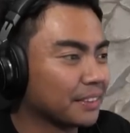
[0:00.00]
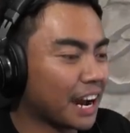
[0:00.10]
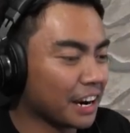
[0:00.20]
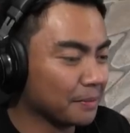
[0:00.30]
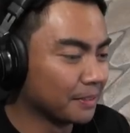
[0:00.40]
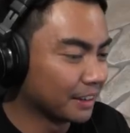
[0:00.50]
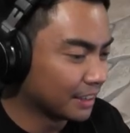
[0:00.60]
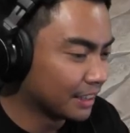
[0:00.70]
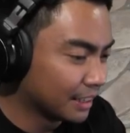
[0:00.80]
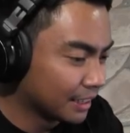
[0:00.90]
Got oh, him! Oh,
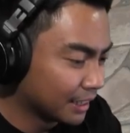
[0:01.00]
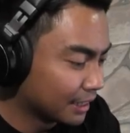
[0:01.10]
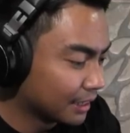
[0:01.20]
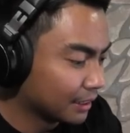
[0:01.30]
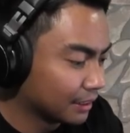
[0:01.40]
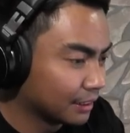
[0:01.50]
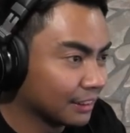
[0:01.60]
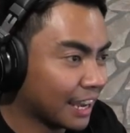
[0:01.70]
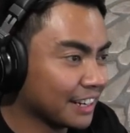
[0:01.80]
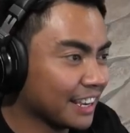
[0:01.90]
oh. Lightning, lightning,
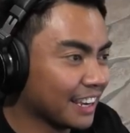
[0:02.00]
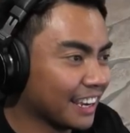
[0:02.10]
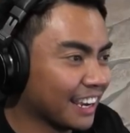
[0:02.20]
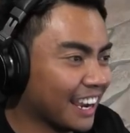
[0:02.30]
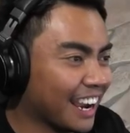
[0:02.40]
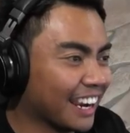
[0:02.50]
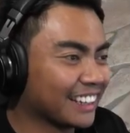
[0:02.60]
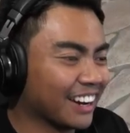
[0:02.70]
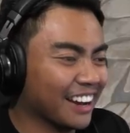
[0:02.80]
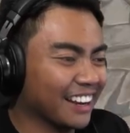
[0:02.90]
lightning! lightning.